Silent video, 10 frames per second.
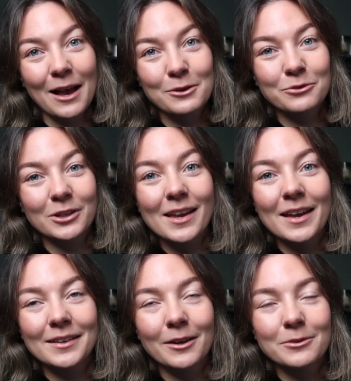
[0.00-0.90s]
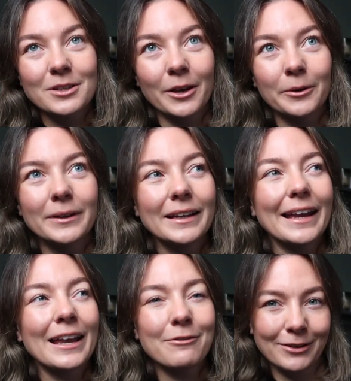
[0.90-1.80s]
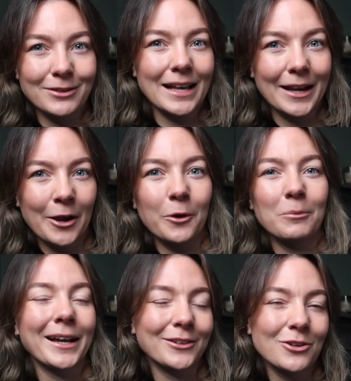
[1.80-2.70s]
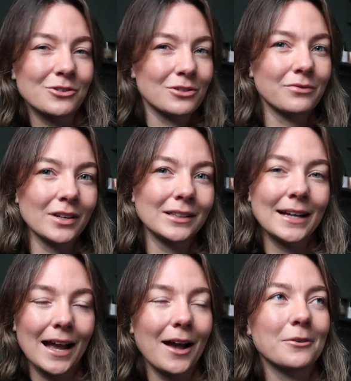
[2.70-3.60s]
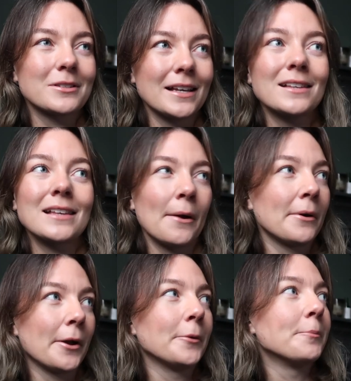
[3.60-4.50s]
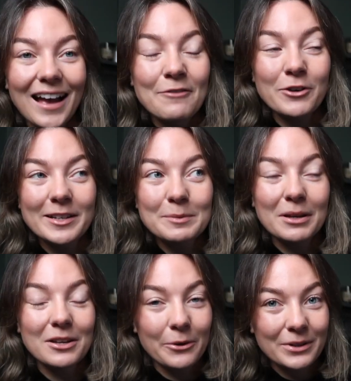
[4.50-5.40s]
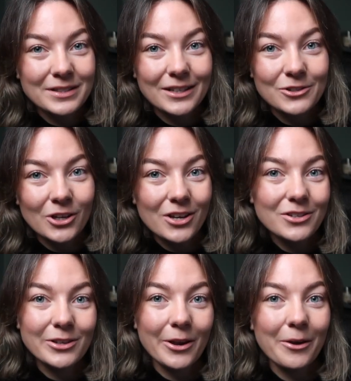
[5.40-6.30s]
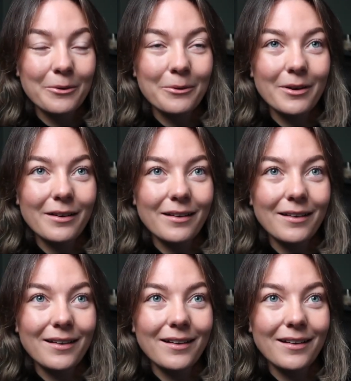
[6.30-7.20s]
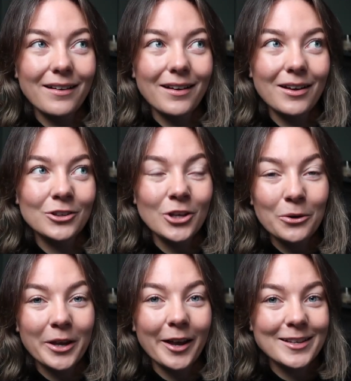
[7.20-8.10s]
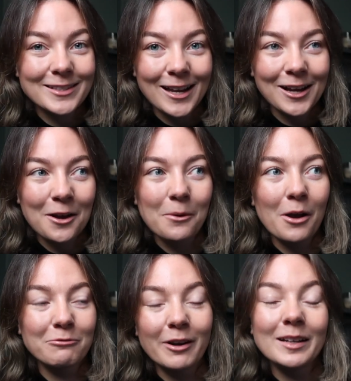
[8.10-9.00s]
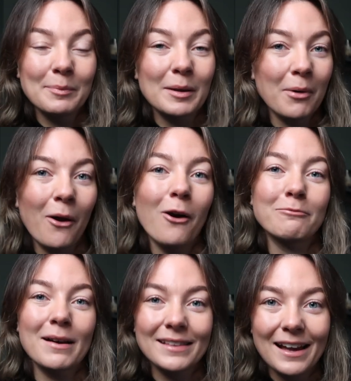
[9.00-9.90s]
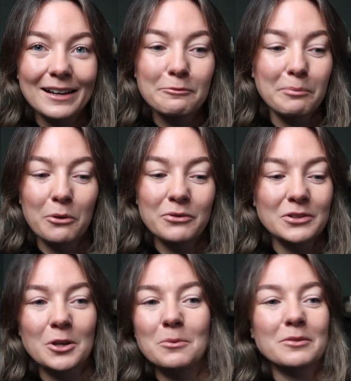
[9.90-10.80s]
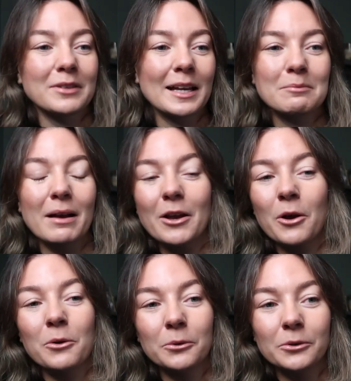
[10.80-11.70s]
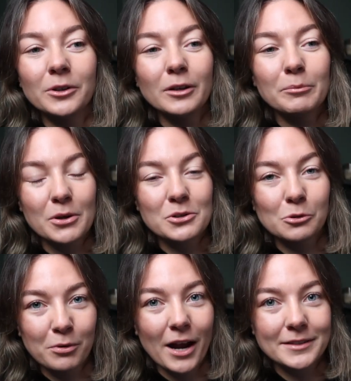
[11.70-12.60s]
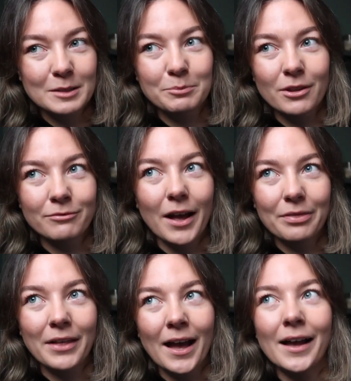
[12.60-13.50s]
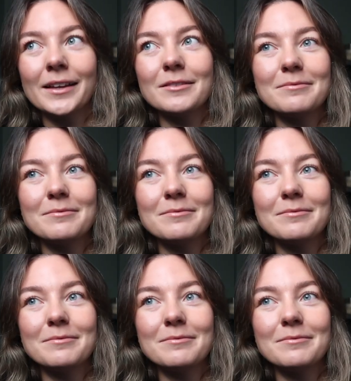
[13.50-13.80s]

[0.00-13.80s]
house for a year now, so it feels like home. Like, it doesn't just feel like a house, it is our home. I've trained to be a yoga teacher, so yoga is now a really big part of my life, both in terms of like my own personal practice, but the fact that I